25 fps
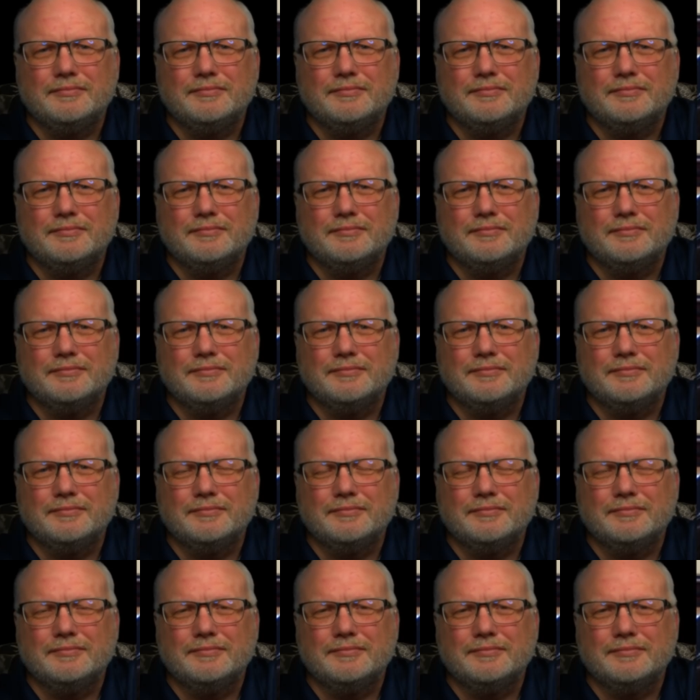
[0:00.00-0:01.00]

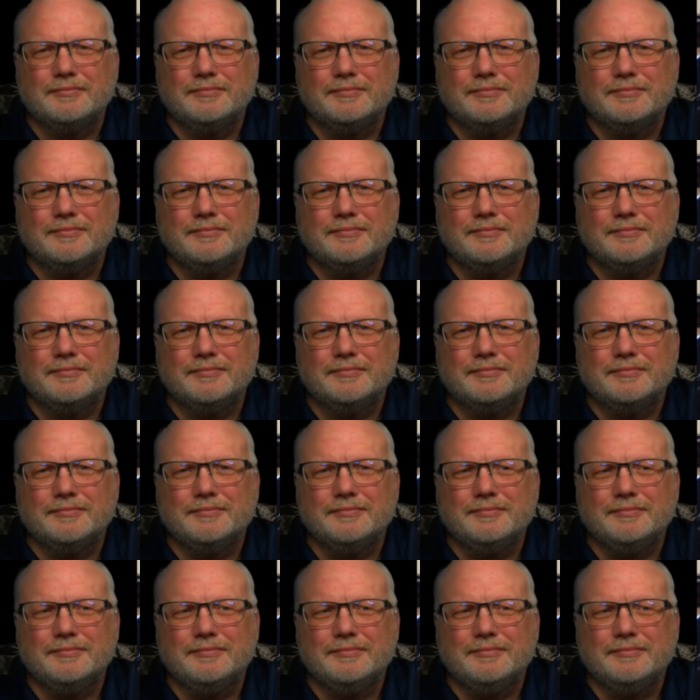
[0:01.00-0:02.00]

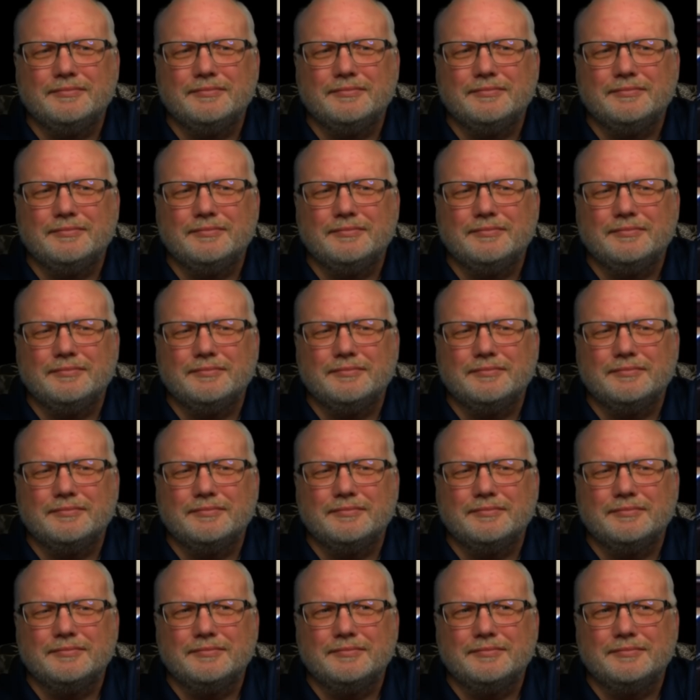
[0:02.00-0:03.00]

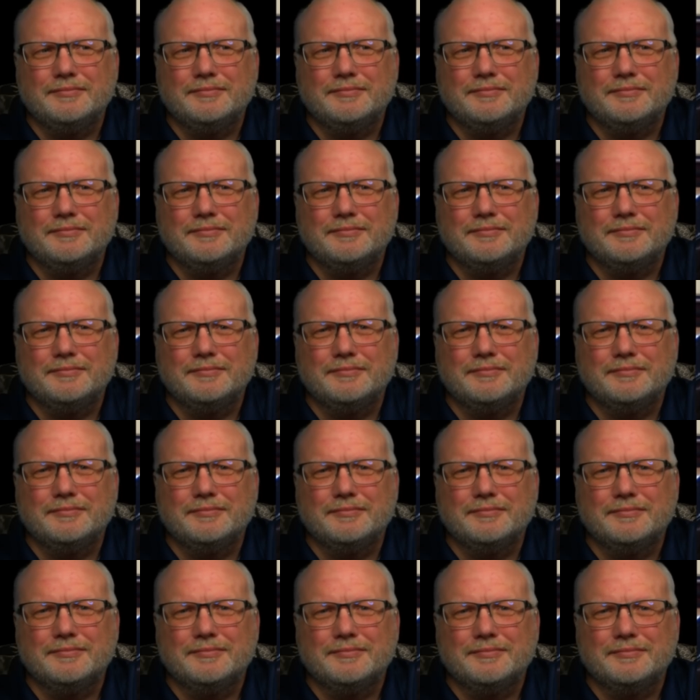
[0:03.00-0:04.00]

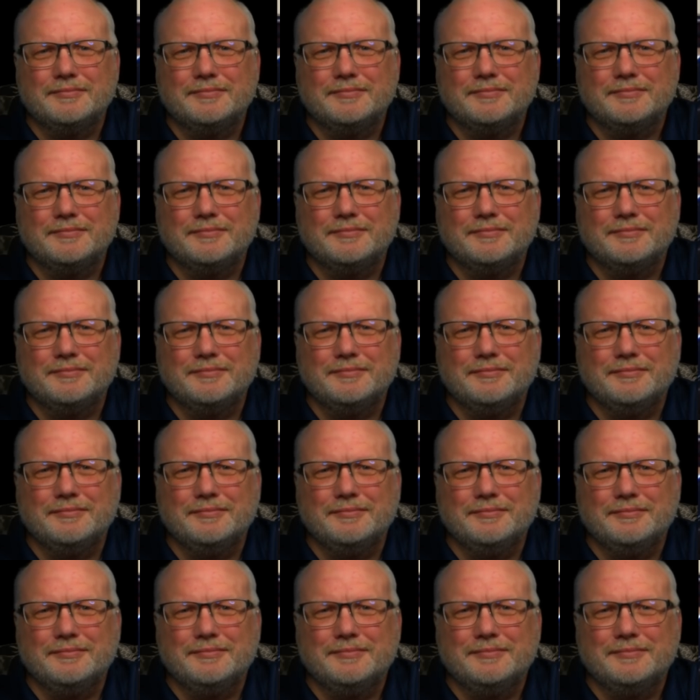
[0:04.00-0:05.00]

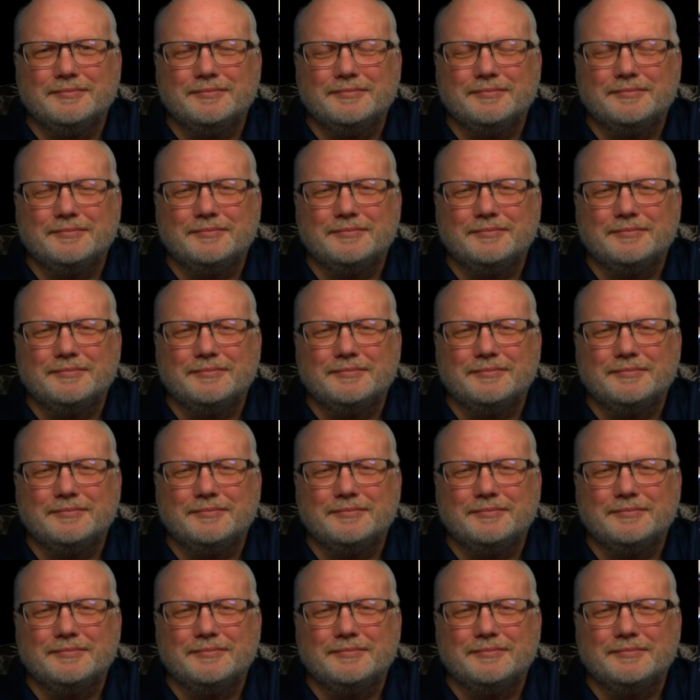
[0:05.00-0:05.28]
(silent)